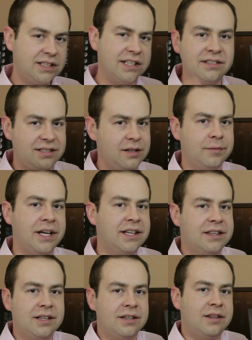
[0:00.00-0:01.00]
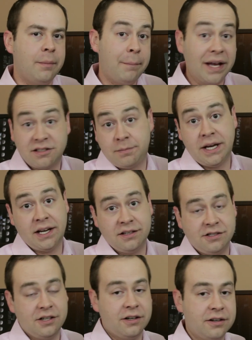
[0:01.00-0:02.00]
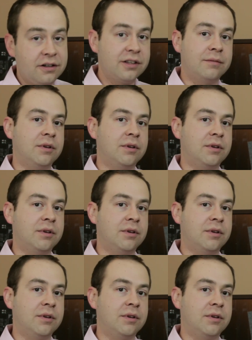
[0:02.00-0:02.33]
didn't seem like the best packaging on earth.